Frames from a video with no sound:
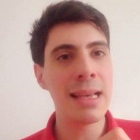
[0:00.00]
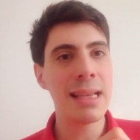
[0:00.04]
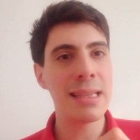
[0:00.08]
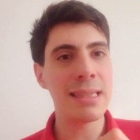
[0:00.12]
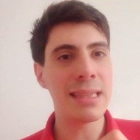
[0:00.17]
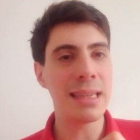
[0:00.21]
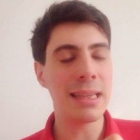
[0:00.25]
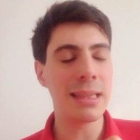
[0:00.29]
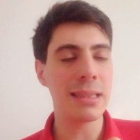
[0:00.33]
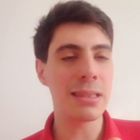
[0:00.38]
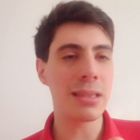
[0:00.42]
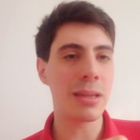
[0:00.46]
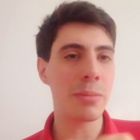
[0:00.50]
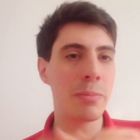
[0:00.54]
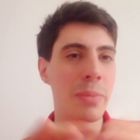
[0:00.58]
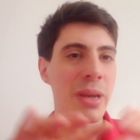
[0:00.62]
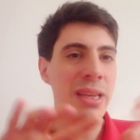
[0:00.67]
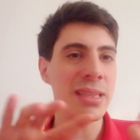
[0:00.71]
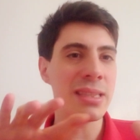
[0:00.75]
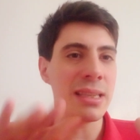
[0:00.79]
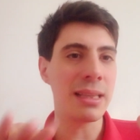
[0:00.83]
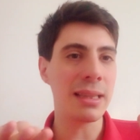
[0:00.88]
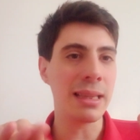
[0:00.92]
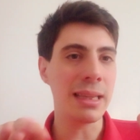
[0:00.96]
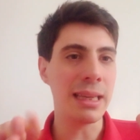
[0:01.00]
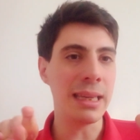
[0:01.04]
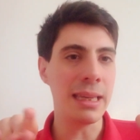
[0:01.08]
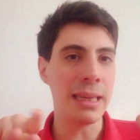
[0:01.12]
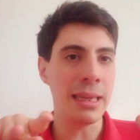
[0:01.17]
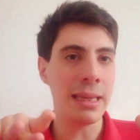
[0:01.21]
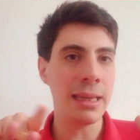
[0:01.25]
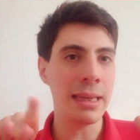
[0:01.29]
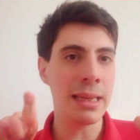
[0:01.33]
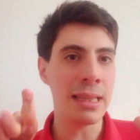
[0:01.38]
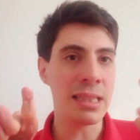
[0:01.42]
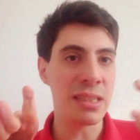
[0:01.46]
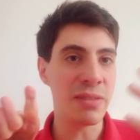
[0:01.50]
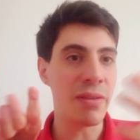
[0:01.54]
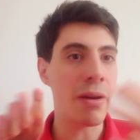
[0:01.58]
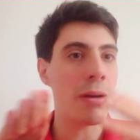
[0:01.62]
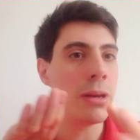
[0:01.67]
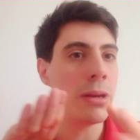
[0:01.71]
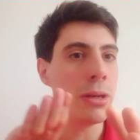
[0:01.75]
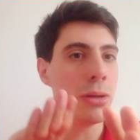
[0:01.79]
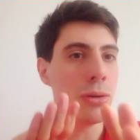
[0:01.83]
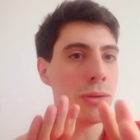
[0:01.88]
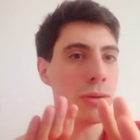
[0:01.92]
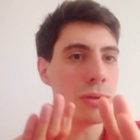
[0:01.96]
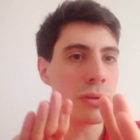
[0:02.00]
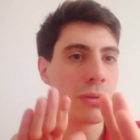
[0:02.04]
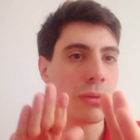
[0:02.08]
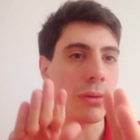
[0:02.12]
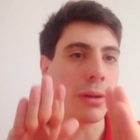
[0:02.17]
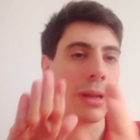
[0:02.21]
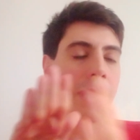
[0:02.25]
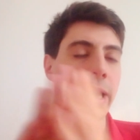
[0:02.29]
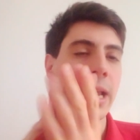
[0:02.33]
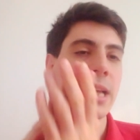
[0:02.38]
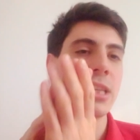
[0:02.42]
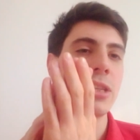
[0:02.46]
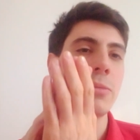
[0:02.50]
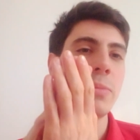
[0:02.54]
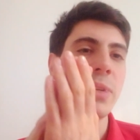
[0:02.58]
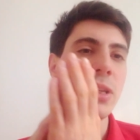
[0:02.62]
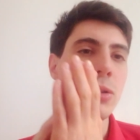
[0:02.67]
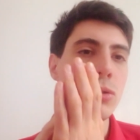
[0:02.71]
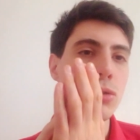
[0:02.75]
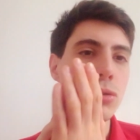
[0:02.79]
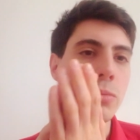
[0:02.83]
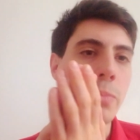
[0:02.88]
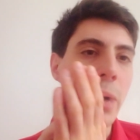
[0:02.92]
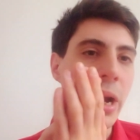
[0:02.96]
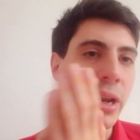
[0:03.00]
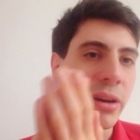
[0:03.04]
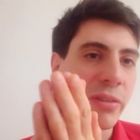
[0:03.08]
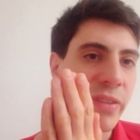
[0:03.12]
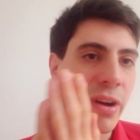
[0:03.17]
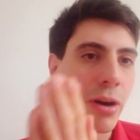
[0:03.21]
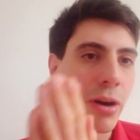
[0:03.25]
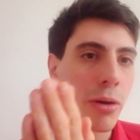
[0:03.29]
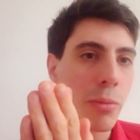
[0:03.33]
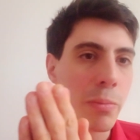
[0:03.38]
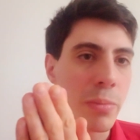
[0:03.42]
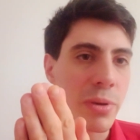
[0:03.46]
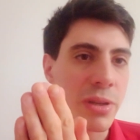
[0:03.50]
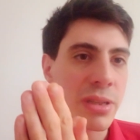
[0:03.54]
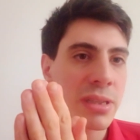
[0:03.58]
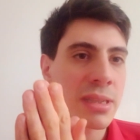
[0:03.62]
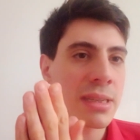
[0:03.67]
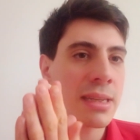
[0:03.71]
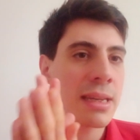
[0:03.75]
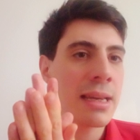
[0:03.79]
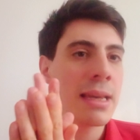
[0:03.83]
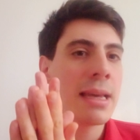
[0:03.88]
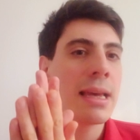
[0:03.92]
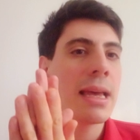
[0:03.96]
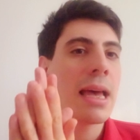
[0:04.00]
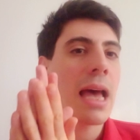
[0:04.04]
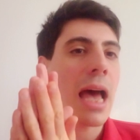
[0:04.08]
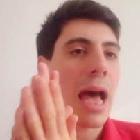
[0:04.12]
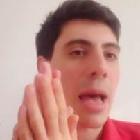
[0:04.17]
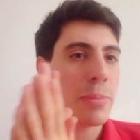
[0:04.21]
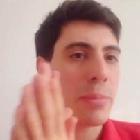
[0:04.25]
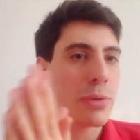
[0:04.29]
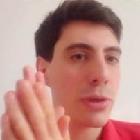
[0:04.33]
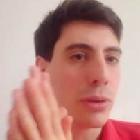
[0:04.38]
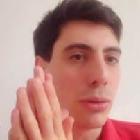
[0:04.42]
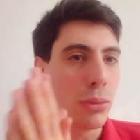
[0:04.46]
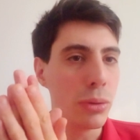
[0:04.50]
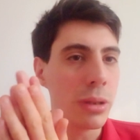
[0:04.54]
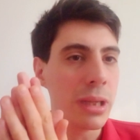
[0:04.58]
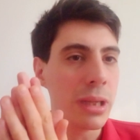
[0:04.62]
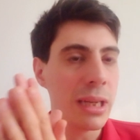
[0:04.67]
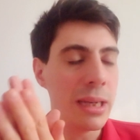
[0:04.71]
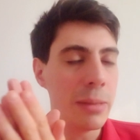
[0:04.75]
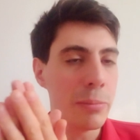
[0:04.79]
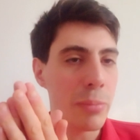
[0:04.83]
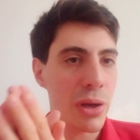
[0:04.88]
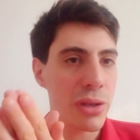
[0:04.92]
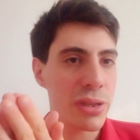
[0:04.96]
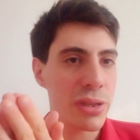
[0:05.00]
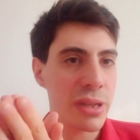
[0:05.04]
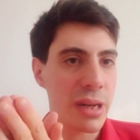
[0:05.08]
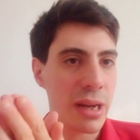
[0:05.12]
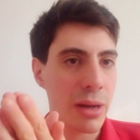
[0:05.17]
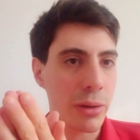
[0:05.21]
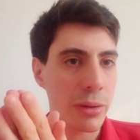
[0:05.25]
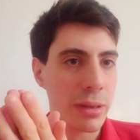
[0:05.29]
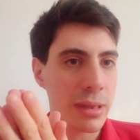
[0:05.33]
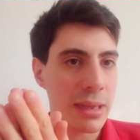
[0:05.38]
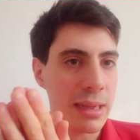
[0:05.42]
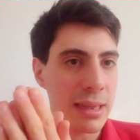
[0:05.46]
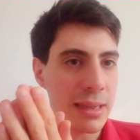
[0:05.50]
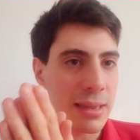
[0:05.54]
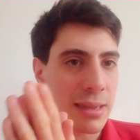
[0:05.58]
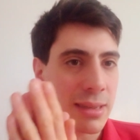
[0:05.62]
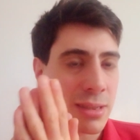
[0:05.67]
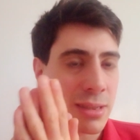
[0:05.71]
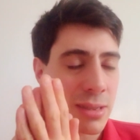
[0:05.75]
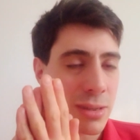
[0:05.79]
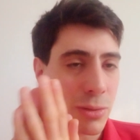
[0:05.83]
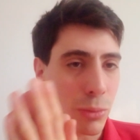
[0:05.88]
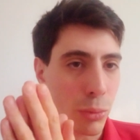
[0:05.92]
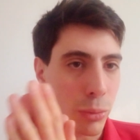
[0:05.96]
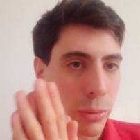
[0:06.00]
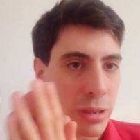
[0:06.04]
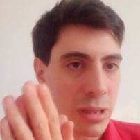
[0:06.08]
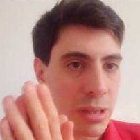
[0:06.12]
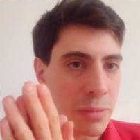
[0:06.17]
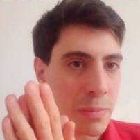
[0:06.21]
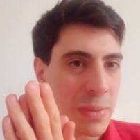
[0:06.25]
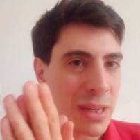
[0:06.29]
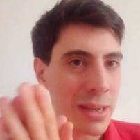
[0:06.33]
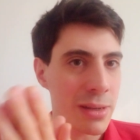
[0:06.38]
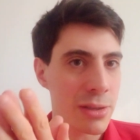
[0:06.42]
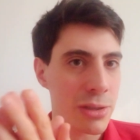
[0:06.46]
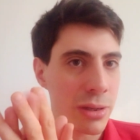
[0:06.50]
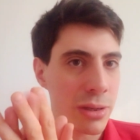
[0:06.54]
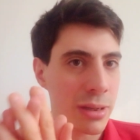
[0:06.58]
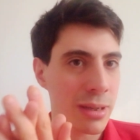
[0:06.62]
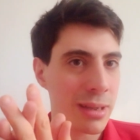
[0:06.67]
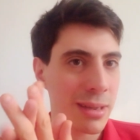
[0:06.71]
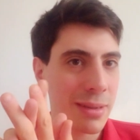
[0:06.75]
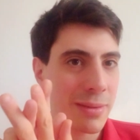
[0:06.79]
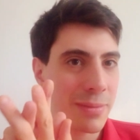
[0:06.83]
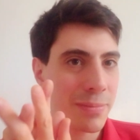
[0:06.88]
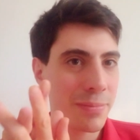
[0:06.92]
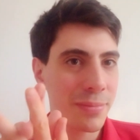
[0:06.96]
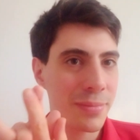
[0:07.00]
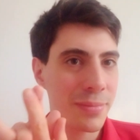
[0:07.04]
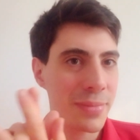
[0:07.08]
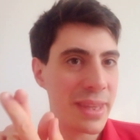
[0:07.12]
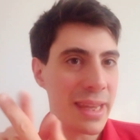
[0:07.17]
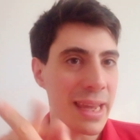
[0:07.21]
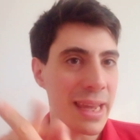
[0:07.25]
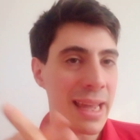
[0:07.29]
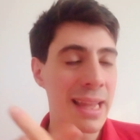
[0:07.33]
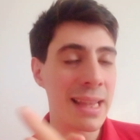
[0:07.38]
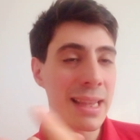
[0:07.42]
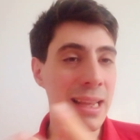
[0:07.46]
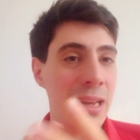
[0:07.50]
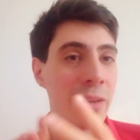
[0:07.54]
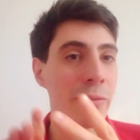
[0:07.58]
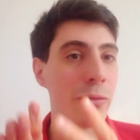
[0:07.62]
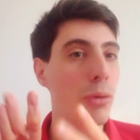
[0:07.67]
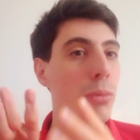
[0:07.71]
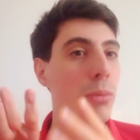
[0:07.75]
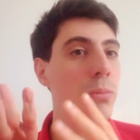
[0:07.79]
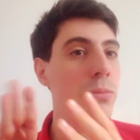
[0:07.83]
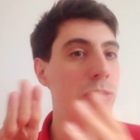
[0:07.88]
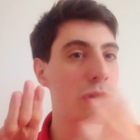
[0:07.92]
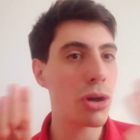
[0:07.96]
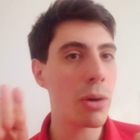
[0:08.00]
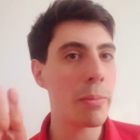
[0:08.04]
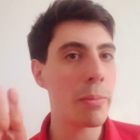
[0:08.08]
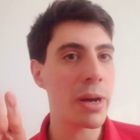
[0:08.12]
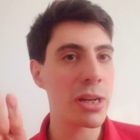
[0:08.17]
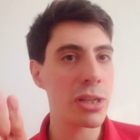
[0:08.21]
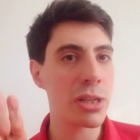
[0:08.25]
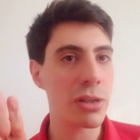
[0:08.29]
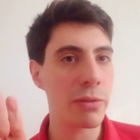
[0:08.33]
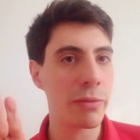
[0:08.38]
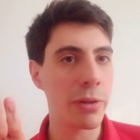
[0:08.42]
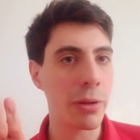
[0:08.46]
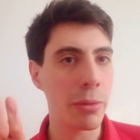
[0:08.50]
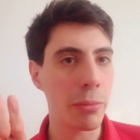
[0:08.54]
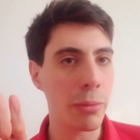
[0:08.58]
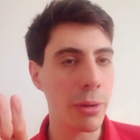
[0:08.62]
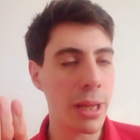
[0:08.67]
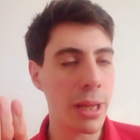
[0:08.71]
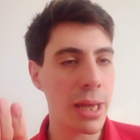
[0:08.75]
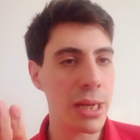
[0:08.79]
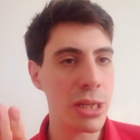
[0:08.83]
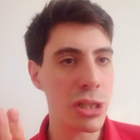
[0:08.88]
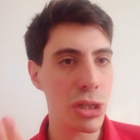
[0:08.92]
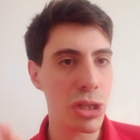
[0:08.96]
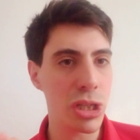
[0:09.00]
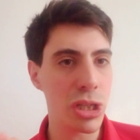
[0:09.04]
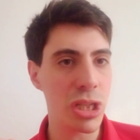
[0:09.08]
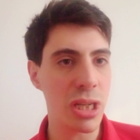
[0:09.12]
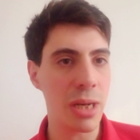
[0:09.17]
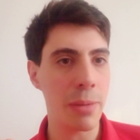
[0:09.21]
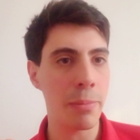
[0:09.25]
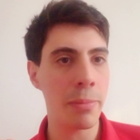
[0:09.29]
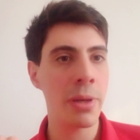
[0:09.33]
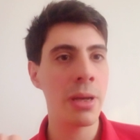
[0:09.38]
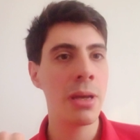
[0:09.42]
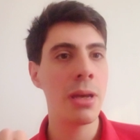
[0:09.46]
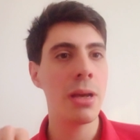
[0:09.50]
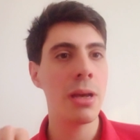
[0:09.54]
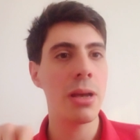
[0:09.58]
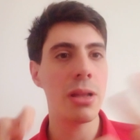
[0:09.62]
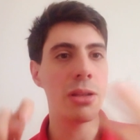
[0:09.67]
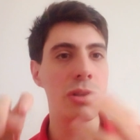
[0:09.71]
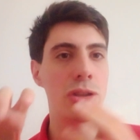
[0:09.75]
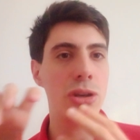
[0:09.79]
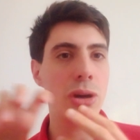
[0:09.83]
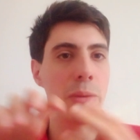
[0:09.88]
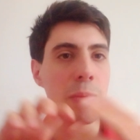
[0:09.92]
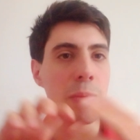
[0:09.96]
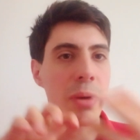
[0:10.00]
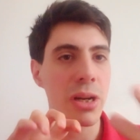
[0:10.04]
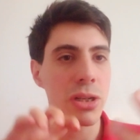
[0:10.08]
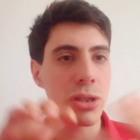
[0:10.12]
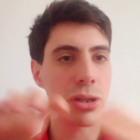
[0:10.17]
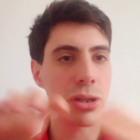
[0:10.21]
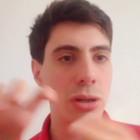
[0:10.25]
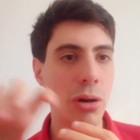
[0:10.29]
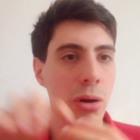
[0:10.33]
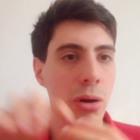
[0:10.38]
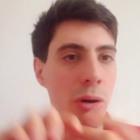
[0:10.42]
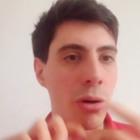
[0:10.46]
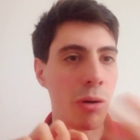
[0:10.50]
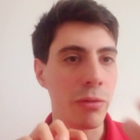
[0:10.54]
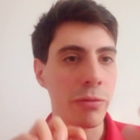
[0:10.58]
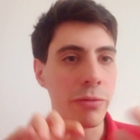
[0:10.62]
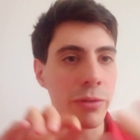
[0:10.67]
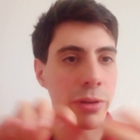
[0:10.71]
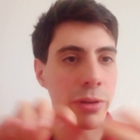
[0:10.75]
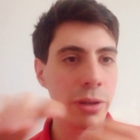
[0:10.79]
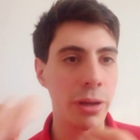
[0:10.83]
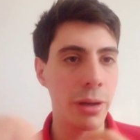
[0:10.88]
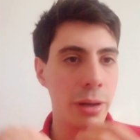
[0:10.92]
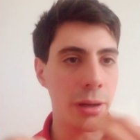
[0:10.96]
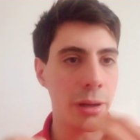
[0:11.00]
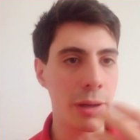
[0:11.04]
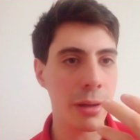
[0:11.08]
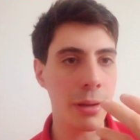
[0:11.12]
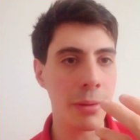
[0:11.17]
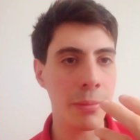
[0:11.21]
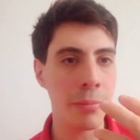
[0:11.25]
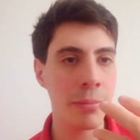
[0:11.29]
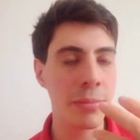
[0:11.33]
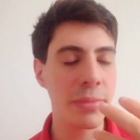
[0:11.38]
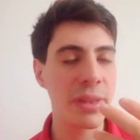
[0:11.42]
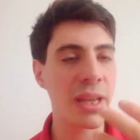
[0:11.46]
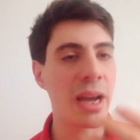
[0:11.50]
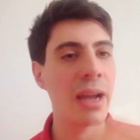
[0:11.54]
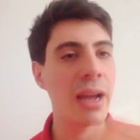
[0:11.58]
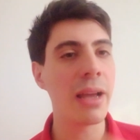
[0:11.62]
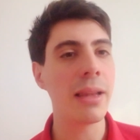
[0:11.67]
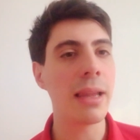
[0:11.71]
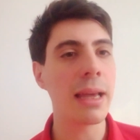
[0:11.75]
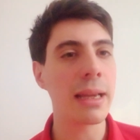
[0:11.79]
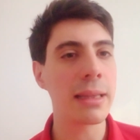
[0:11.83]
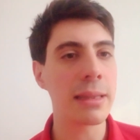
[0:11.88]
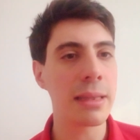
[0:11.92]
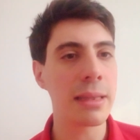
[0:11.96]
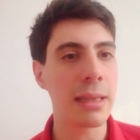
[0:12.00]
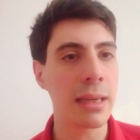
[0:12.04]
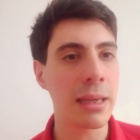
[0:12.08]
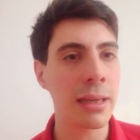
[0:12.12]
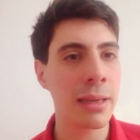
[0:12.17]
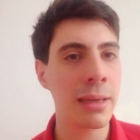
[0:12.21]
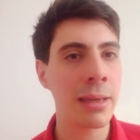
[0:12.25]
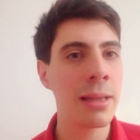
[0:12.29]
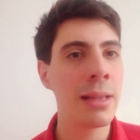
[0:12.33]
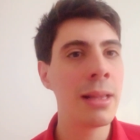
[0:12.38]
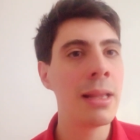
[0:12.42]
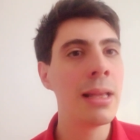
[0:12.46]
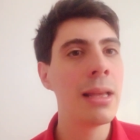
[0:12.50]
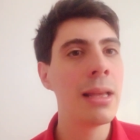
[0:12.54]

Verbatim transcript: thinks that basically it's very useful and has to be used by the therapist, absolutely in personality disorders, because you, it informs so much of the relationship and so much of the dialectic